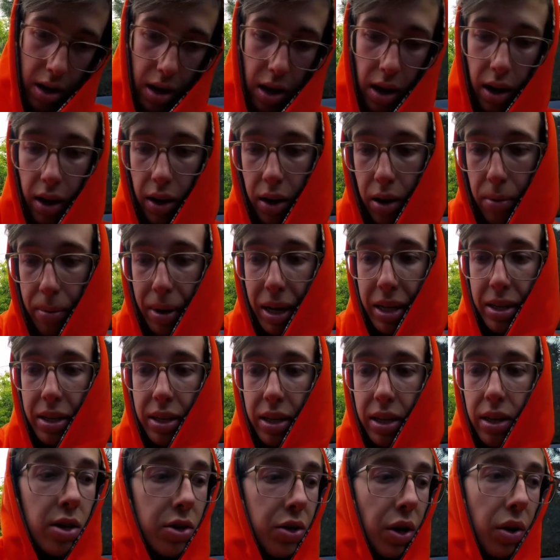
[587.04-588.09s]
under my
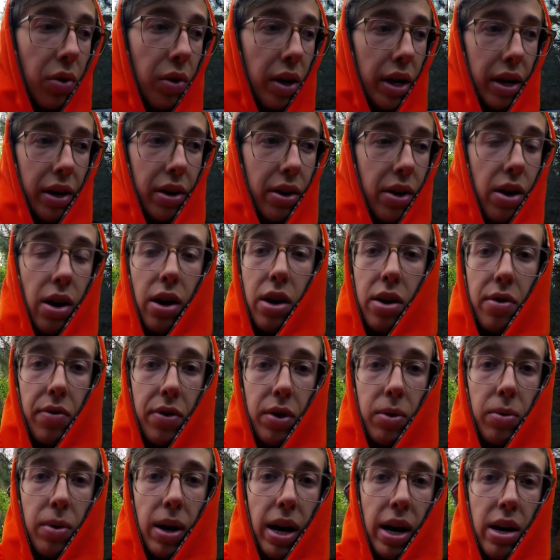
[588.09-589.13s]
seat. So like none of
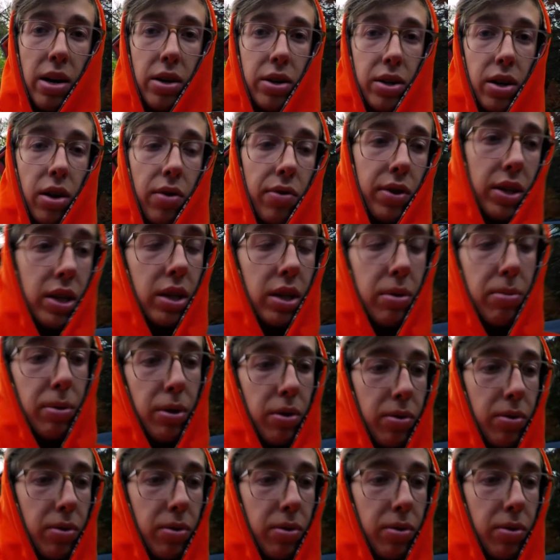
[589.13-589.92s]
the wires are visible